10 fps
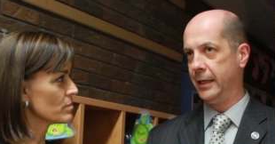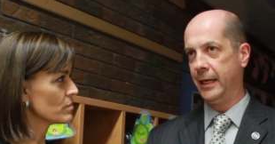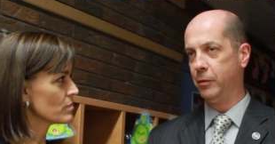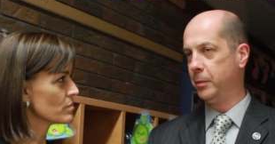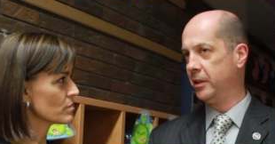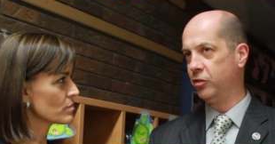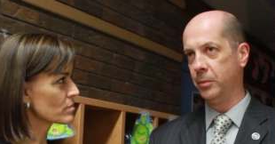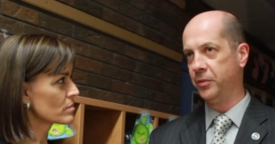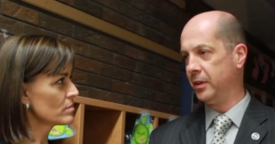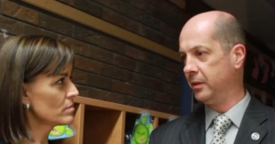Speaker 1: Everybody
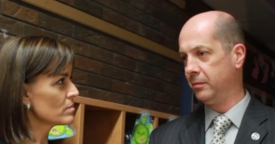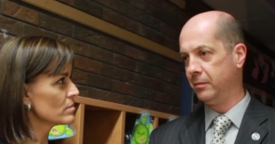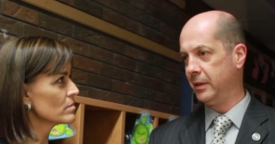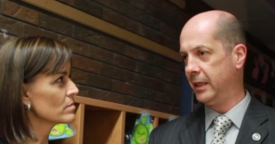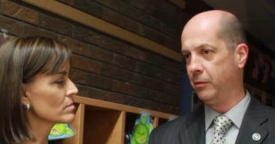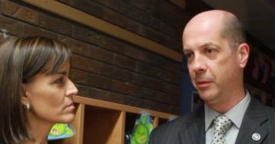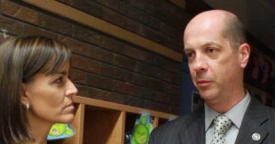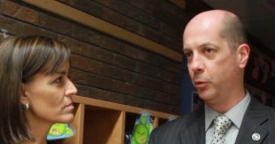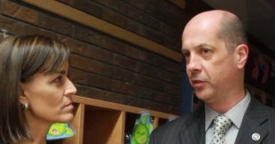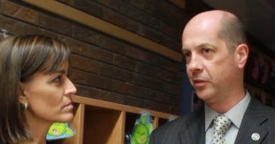chips in, everybody works